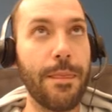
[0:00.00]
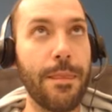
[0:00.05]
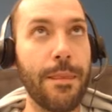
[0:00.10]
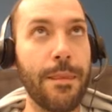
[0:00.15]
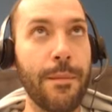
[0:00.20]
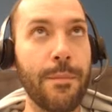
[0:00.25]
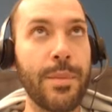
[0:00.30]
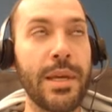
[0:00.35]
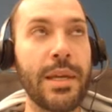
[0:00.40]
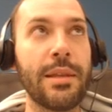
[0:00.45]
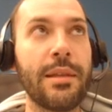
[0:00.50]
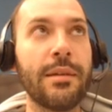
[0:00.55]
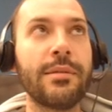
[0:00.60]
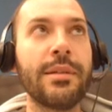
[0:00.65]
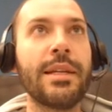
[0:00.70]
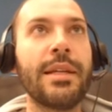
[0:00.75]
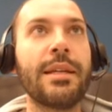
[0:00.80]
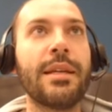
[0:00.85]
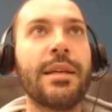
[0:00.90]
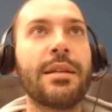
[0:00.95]
be at the
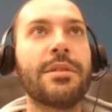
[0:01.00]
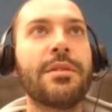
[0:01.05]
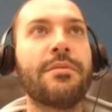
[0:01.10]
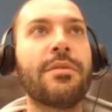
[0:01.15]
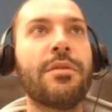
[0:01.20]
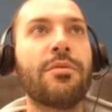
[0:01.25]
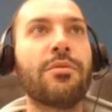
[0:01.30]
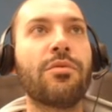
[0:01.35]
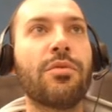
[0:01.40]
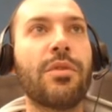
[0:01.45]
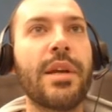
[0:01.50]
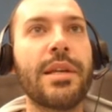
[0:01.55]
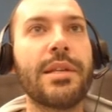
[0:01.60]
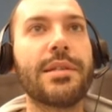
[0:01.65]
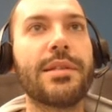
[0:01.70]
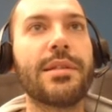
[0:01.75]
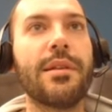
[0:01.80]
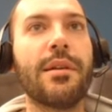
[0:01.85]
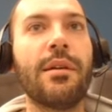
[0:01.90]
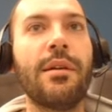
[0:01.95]
leading edge of the
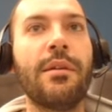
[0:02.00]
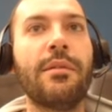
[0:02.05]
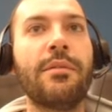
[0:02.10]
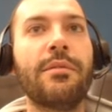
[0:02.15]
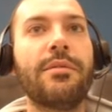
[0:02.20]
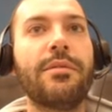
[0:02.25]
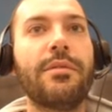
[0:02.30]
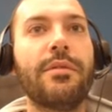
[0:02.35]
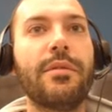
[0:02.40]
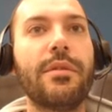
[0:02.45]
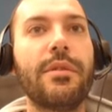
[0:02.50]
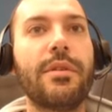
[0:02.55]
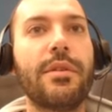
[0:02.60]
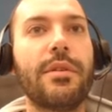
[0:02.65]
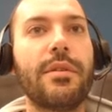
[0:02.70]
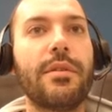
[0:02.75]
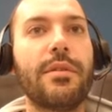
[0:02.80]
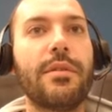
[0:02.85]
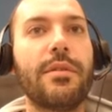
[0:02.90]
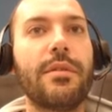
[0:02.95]
race of
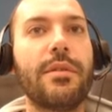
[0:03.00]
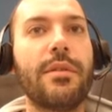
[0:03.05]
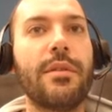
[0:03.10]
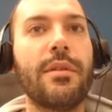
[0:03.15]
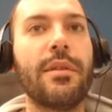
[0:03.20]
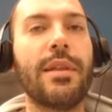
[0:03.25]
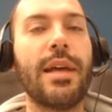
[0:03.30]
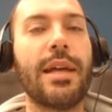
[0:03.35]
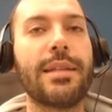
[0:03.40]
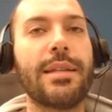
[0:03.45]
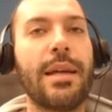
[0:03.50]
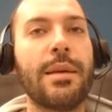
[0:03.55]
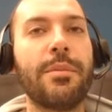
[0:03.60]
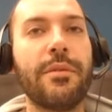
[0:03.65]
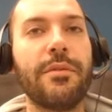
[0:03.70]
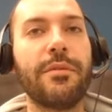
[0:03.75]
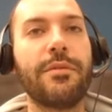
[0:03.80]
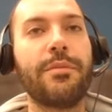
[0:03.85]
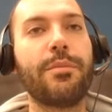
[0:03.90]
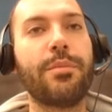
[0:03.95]
that type
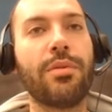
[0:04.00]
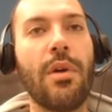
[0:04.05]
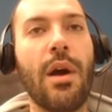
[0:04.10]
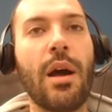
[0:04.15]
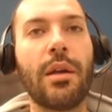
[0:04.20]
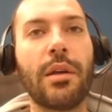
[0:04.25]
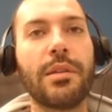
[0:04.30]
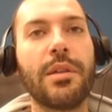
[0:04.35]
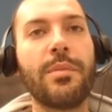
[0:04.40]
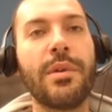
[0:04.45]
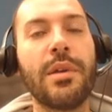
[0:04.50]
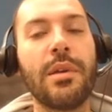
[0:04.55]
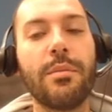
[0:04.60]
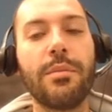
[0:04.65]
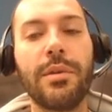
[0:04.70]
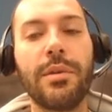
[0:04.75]
of product being put